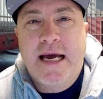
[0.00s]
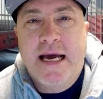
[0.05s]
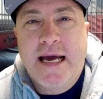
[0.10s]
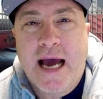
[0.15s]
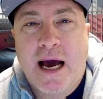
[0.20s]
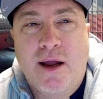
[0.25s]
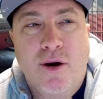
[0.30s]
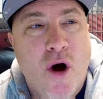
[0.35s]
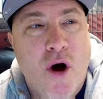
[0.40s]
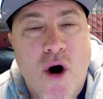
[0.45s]

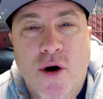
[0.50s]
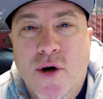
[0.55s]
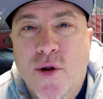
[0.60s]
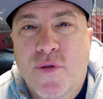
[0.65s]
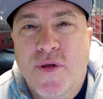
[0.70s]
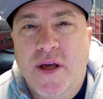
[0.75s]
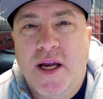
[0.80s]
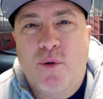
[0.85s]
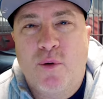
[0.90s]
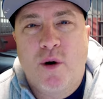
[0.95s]
How long do you
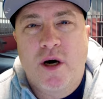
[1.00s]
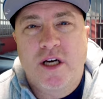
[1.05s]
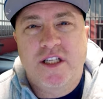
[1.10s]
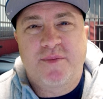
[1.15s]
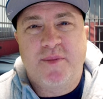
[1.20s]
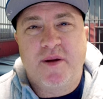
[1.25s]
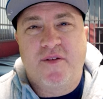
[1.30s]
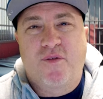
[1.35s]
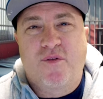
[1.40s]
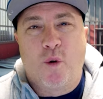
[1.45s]
think it was
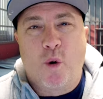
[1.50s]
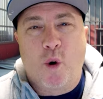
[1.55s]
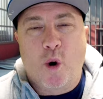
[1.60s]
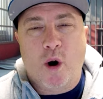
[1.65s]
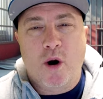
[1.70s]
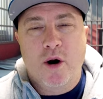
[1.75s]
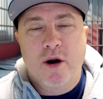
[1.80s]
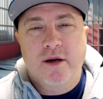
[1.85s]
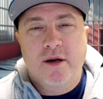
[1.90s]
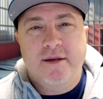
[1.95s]

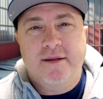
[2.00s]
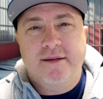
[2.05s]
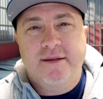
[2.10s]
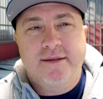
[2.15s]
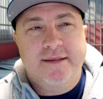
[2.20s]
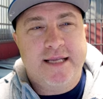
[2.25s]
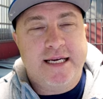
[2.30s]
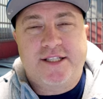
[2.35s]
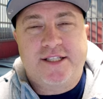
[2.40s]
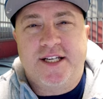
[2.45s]
before
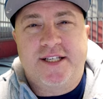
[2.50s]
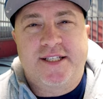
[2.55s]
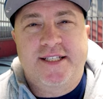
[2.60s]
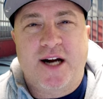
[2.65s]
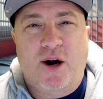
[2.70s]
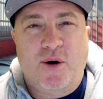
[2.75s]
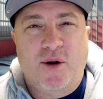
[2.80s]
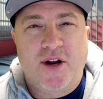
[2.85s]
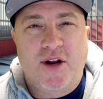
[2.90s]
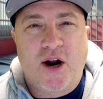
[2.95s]
that shit
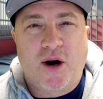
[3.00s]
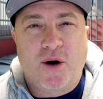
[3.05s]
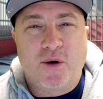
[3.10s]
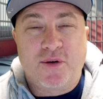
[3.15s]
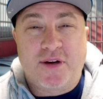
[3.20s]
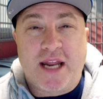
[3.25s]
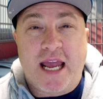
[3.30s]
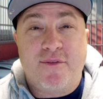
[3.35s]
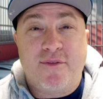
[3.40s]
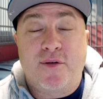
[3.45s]
started to
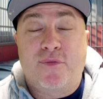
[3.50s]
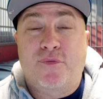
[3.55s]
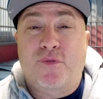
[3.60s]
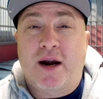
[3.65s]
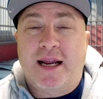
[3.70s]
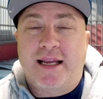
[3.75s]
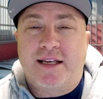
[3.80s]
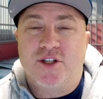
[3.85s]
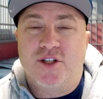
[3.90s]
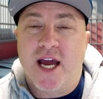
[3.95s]
hurt David
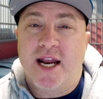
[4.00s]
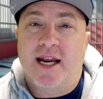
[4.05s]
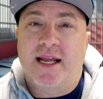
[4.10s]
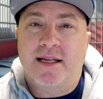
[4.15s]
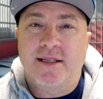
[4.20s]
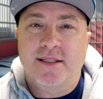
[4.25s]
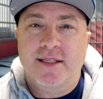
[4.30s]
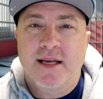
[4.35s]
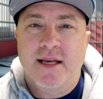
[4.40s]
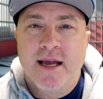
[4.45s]
Frank
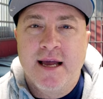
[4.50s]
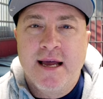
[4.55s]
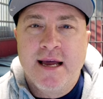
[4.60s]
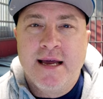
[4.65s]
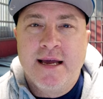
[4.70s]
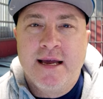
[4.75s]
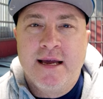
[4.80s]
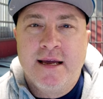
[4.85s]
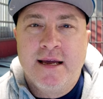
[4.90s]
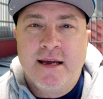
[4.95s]
Jennings?
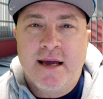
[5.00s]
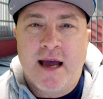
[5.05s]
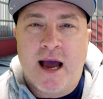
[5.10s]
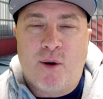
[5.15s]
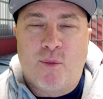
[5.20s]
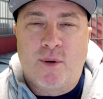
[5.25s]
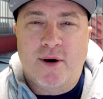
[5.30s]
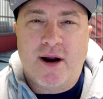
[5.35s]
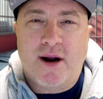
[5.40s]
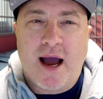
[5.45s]

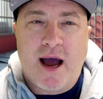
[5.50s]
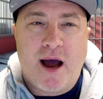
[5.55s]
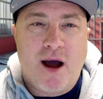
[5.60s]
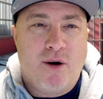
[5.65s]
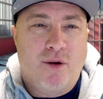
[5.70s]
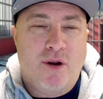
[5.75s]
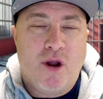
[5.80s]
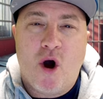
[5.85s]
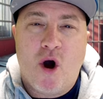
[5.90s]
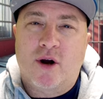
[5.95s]
I wonder
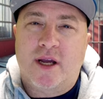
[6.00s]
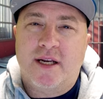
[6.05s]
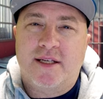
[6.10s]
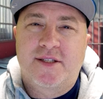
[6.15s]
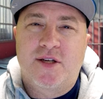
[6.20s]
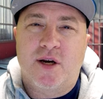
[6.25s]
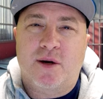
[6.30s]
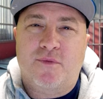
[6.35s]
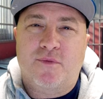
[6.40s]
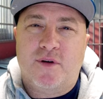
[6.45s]
how long it
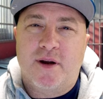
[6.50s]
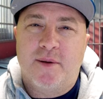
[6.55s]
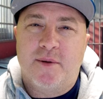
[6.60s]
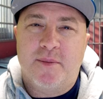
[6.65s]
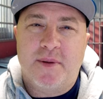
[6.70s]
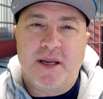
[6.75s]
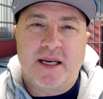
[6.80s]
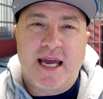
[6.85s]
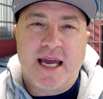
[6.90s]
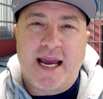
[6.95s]
took for him to
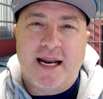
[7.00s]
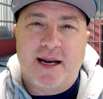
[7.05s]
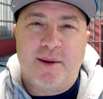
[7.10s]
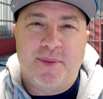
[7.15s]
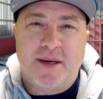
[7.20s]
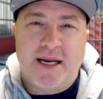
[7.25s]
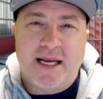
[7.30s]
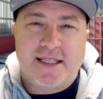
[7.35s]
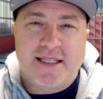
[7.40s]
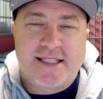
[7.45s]
be laying up
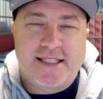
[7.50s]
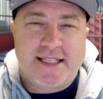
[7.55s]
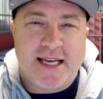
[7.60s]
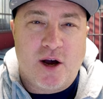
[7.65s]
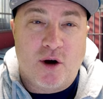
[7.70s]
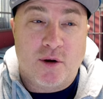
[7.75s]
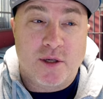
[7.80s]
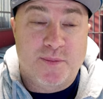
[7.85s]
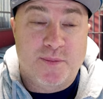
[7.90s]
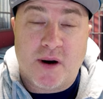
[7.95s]
in that
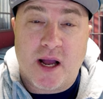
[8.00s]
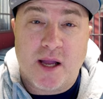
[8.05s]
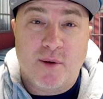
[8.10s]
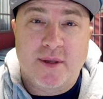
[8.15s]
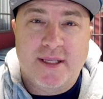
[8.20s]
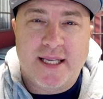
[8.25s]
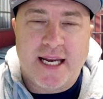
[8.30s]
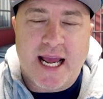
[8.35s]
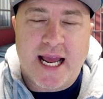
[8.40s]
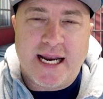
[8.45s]
cell. He's probably
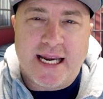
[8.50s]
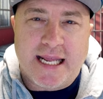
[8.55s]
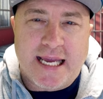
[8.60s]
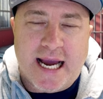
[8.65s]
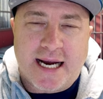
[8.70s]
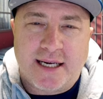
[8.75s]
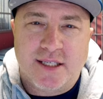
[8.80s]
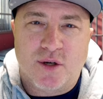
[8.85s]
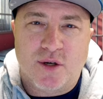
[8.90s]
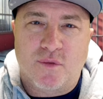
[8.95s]
went to the
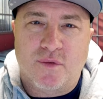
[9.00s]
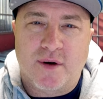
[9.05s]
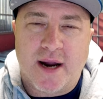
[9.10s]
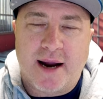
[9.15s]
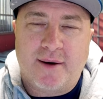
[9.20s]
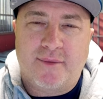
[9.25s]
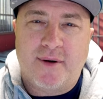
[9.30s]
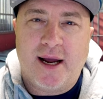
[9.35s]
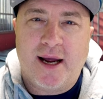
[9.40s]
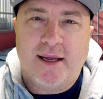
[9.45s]
ADX over
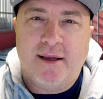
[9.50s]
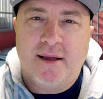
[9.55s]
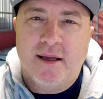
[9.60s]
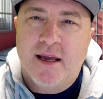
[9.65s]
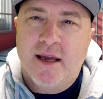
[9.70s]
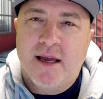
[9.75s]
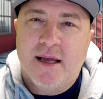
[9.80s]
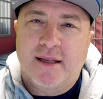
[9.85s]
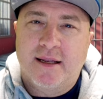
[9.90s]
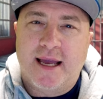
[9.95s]
that, right?
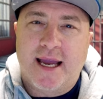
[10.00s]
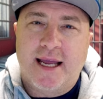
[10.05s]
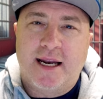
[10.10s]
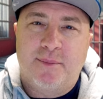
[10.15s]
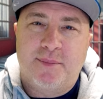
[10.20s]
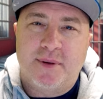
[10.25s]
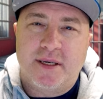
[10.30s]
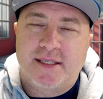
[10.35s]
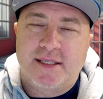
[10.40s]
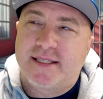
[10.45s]
Laying
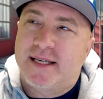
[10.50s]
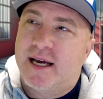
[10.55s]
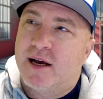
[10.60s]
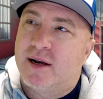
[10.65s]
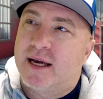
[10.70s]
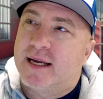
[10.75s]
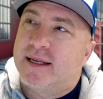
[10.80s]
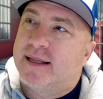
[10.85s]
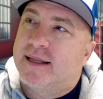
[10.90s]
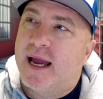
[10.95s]
up in the cell
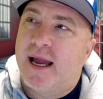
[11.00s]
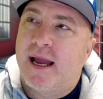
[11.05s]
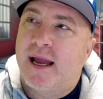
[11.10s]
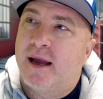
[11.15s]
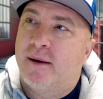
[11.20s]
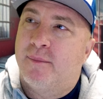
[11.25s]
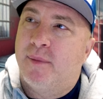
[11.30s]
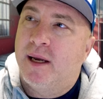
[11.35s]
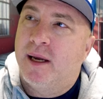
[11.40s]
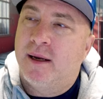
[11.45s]
like,
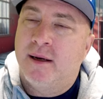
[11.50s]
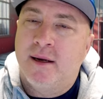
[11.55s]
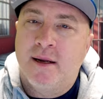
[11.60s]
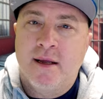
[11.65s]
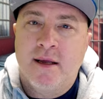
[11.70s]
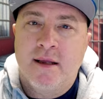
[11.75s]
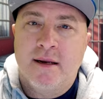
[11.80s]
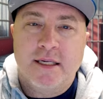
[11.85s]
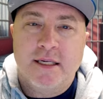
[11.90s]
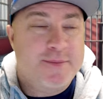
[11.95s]
damn, man,
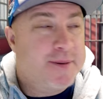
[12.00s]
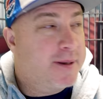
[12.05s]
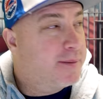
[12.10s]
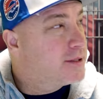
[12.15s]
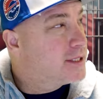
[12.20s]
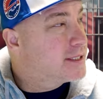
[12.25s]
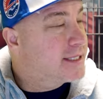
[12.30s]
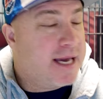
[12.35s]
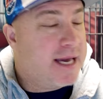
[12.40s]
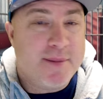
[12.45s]
these people
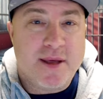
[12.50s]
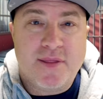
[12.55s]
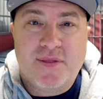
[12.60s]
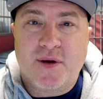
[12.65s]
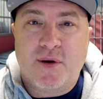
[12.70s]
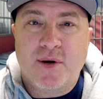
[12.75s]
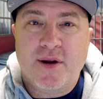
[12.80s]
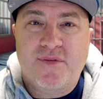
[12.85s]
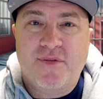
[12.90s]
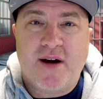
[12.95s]
just gave me
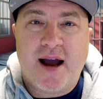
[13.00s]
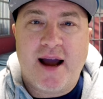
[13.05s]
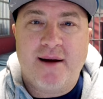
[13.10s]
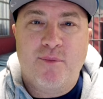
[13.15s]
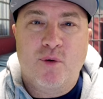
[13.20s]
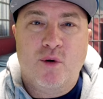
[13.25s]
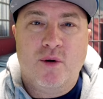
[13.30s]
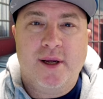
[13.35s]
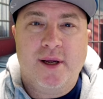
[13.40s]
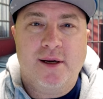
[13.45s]
35
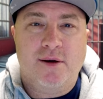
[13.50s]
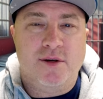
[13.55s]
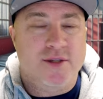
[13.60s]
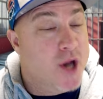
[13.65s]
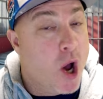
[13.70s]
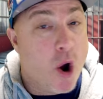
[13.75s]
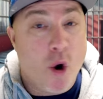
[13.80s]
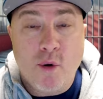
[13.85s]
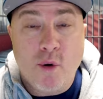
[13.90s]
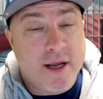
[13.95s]
more years.
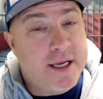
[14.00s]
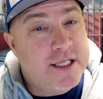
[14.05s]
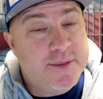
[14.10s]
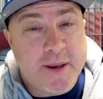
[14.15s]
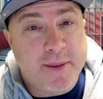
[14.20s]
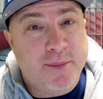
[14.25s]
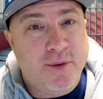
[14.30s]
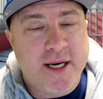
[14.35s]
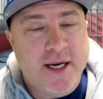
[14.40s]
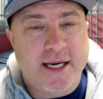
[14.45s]
No, these
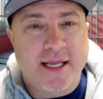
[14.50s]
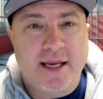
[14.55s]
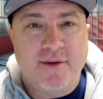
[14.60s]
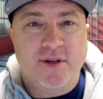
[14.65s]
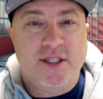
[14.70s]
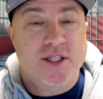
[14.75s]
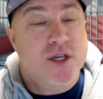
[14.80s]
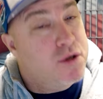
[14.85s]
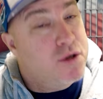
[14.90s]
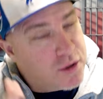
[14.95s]
people didn't give
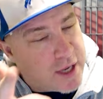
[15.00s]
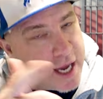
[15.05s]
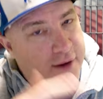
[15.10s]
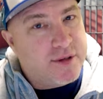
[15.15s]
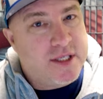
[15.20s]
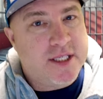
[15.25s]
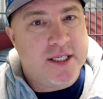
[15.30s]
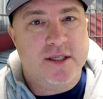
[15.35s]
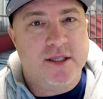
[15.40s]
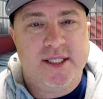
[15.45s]
it to you. You gave
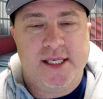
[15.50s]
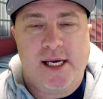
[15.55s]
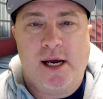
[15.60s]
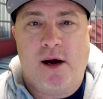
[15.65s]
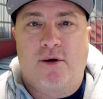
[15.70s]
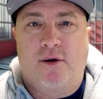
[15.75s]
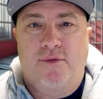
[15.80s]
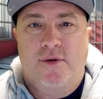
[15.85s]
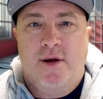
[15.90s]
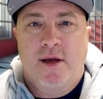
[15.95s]
it to
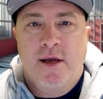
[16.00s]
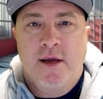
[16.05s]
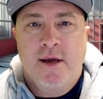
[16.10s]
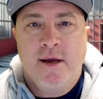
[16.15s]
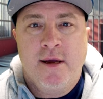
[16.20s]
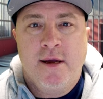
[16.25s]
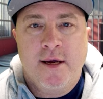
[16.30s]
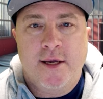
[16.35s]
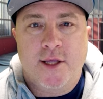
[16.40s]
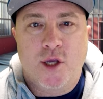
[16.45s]
yourself.
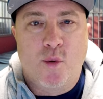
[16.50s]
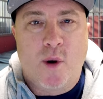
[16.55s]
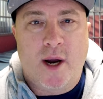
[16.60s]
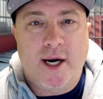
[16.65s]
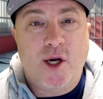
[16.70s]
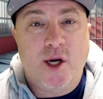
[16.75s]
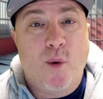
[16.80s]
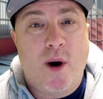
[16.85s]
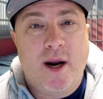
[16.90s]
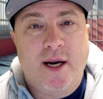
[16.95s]
You
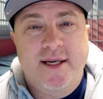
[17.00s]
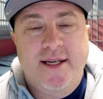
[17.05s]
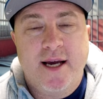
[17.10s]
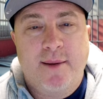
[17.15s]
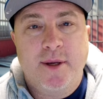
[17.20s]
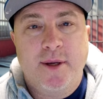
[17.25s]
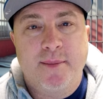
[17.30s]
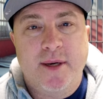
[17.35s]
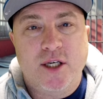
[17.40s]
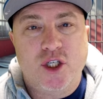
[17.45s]
wanted to go on a
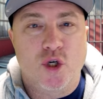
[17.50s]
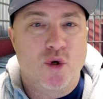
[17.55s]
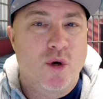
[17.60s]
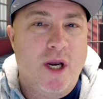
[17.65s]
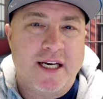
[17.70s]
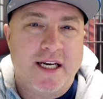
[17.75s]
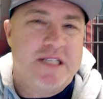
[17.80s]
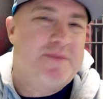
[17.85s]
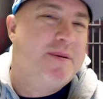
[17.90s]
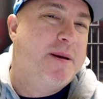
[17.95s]
dummy mission. You
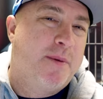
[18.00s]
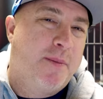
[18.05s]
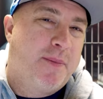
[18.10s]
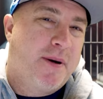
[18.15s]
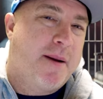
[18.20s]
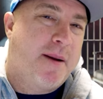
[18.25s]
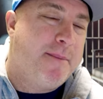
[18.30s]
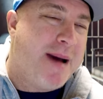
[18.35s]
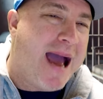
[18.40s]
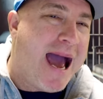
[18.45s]
let these people
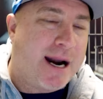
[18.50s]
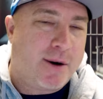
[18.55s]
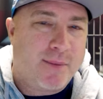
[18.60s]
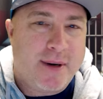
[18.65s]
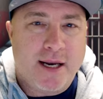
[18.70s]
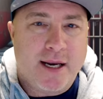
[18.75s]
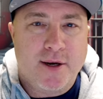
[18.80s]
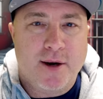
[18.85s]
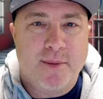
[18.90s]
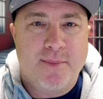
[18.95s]
put a
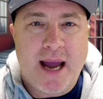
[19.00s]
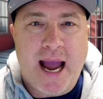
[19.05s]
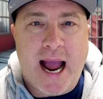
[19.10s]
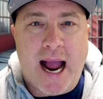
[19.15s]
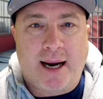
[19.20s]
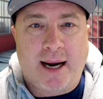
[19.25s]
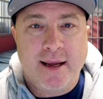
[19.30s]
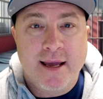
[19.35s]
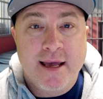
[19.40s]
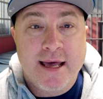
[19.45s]
battery in your
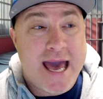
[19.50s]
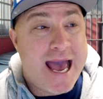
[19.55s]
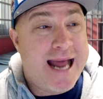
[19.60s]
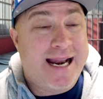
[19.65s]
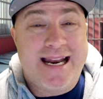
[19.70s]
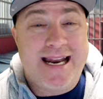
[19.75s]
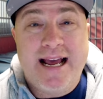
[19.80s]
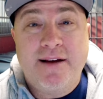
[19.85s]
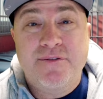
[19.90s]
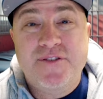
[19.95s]
back. At
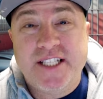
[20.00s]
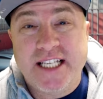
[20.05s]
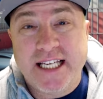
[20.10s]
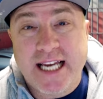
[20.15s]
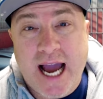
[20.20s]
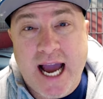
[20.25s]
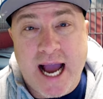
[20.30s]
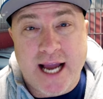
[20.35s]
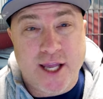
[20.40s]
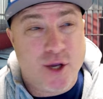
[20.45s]
an
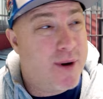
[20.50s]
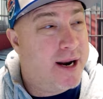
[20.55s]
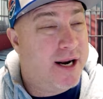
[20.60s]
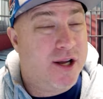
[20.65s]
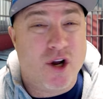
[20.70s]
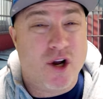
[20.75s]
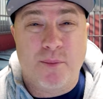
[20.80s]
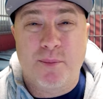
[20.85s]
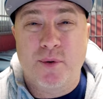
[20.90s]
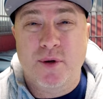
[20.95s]
FCI, you had a
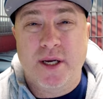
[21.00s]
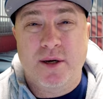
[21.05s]
couple